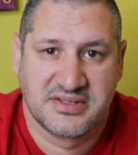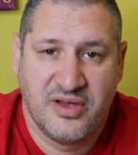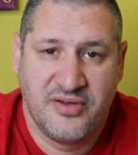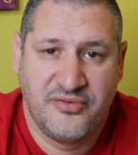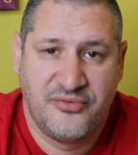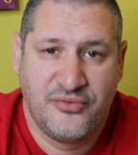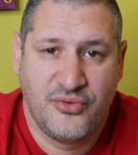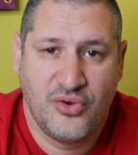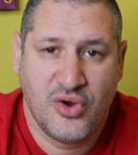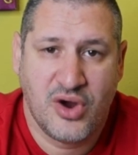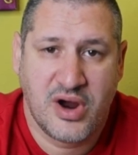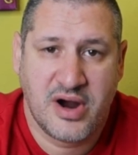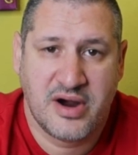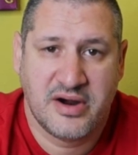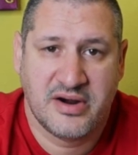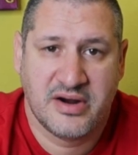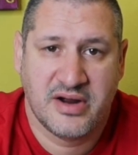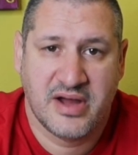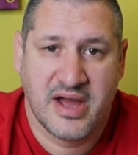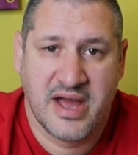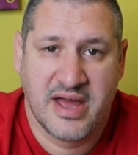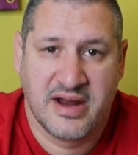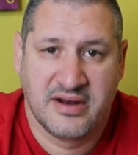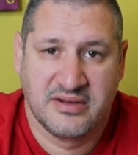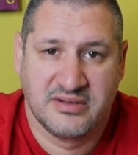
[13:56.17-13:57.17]
If you are
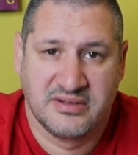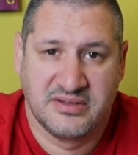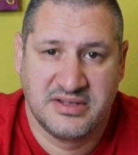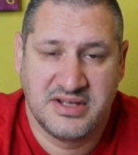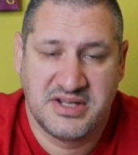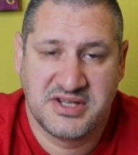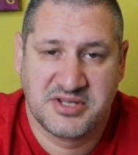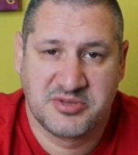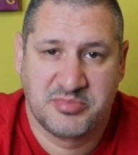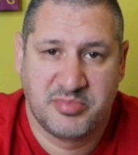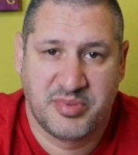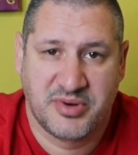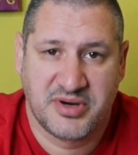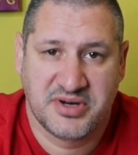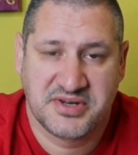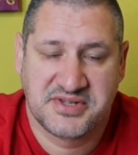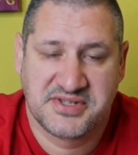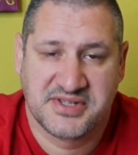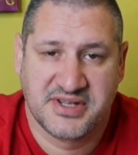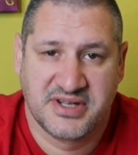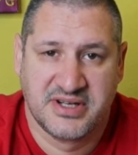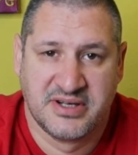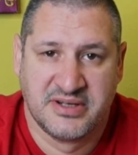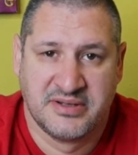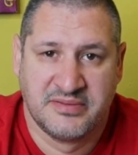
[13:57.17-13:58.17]
this
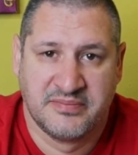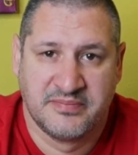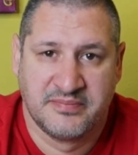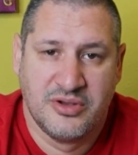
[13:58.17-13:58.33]
person,